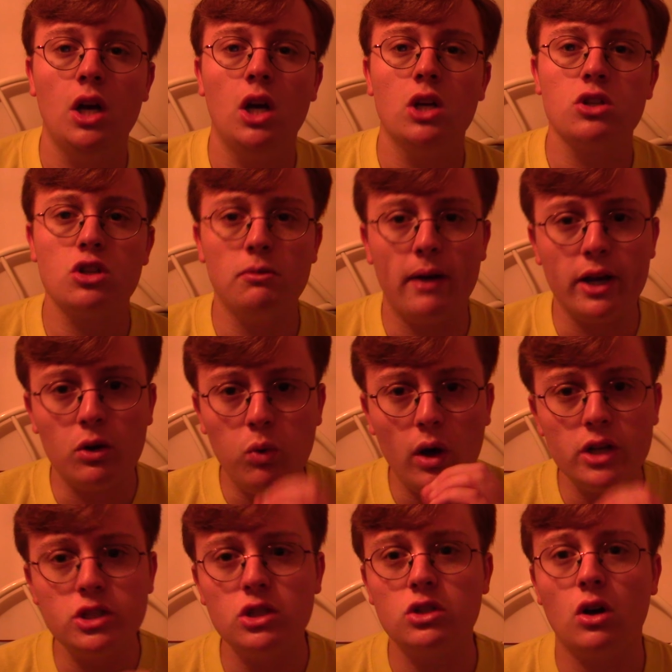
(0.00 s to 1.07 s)
So my
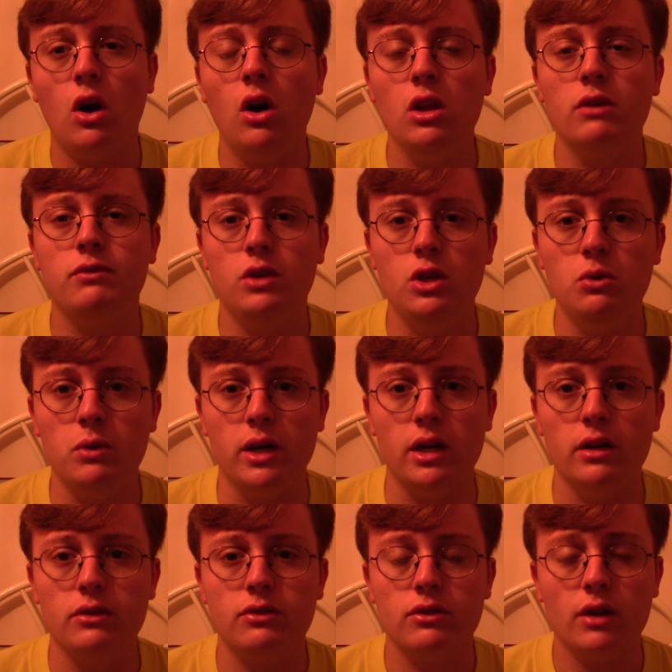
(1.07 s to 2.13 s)
question to all of you
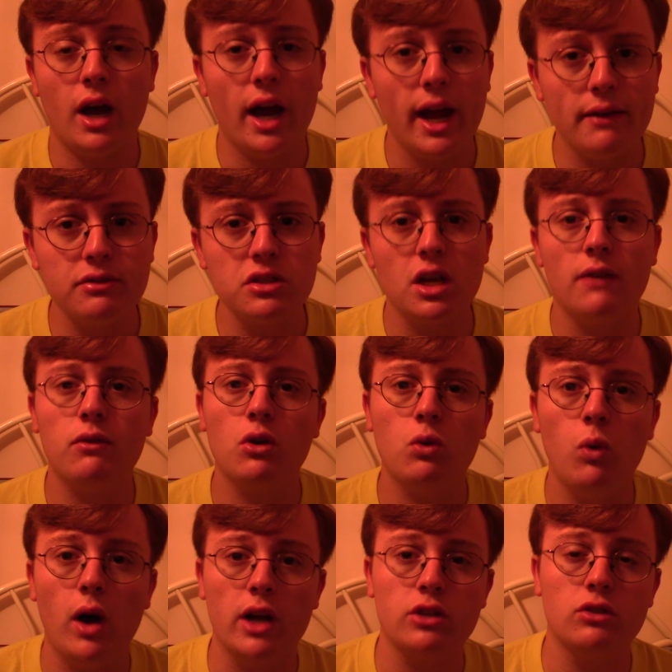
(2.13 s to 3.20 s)
is: I have several
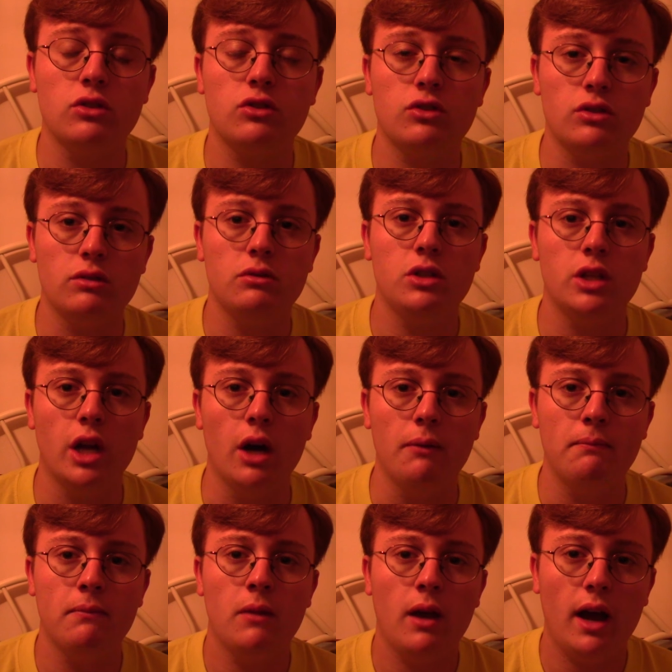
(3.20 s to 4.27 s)
questions. You know,
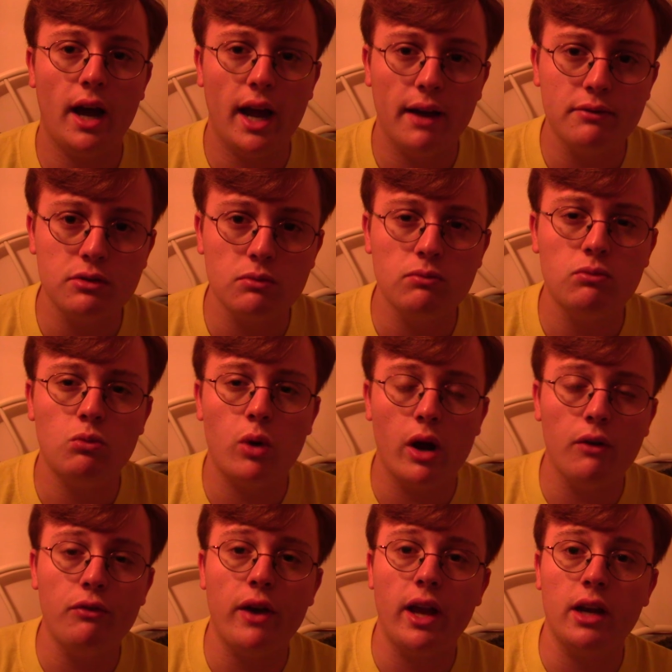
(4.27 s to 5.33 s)
I have some rail
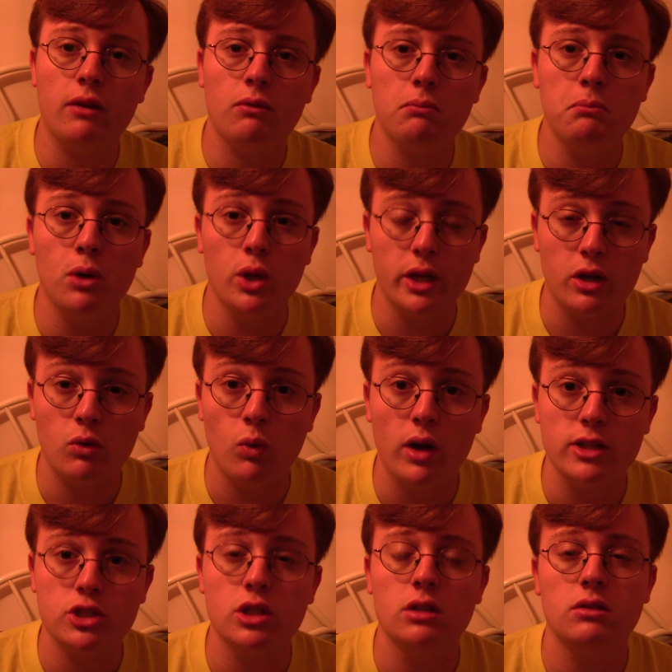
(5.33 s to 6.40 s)
fan bullying
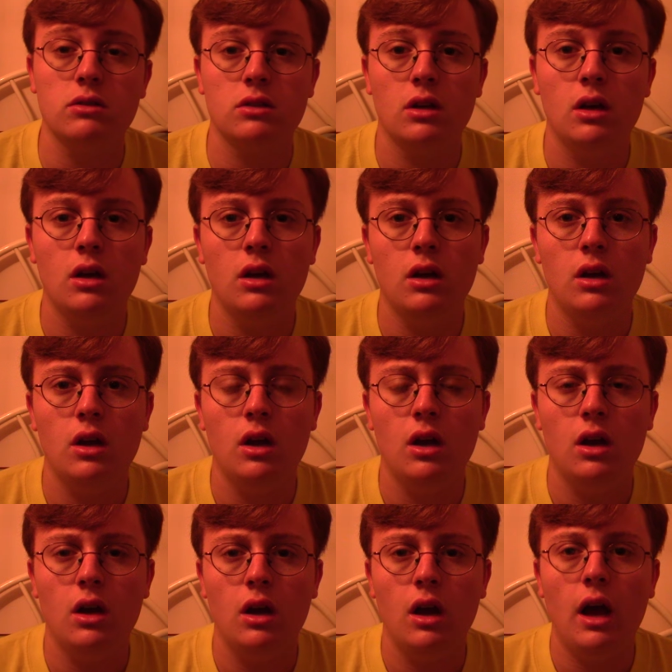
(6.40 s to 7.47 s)
questions.
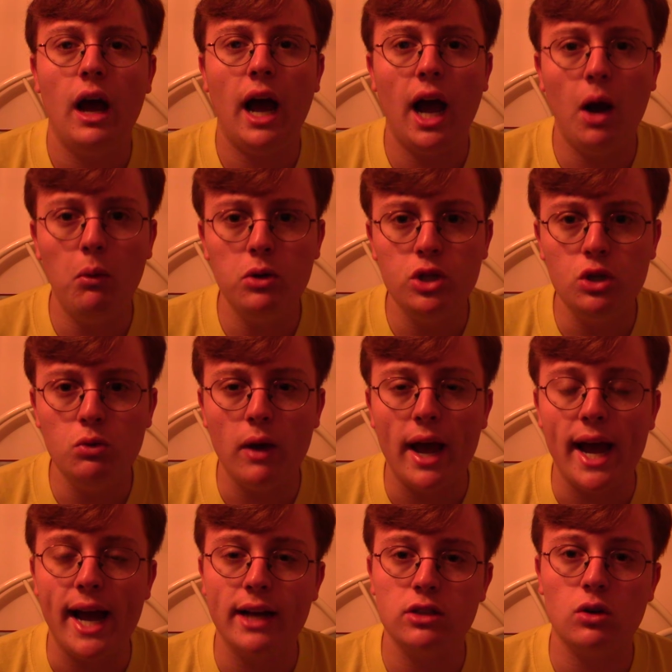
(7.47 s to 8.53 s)
How will you
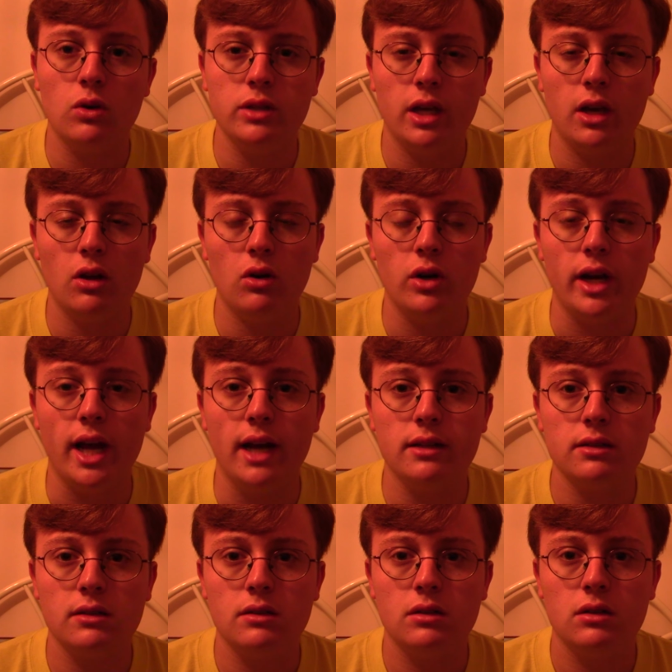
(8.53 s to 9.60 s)
act on the internet
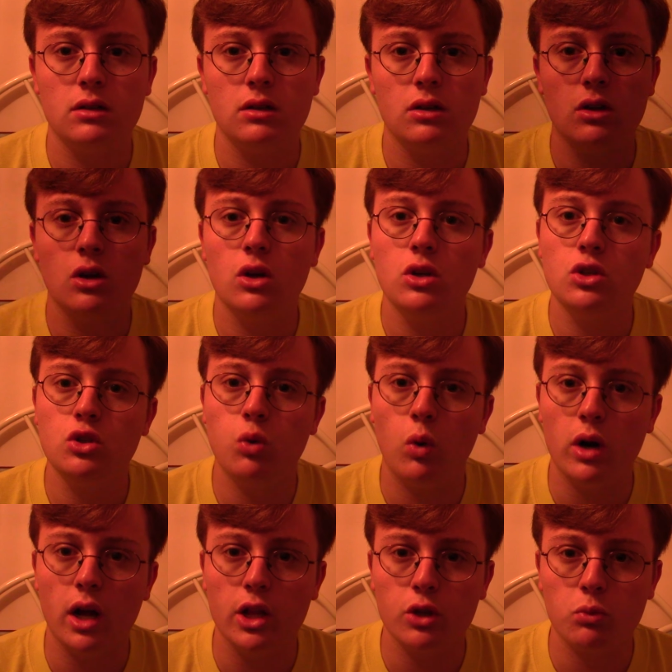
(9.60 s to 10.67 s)

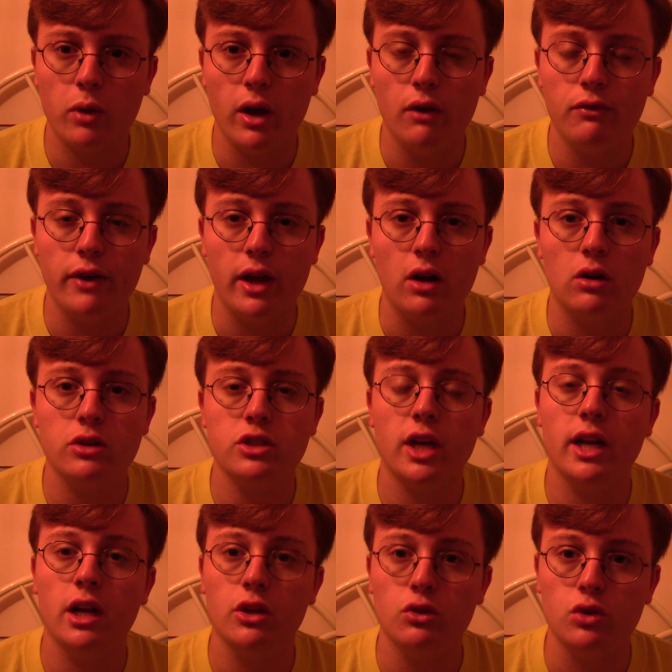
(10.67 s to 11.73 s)
toward other rail fanners
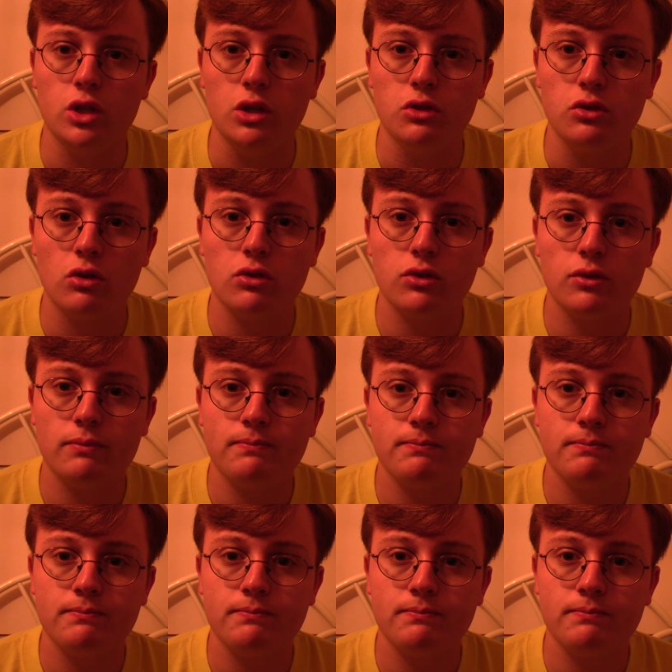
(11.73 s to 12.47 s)
and other users?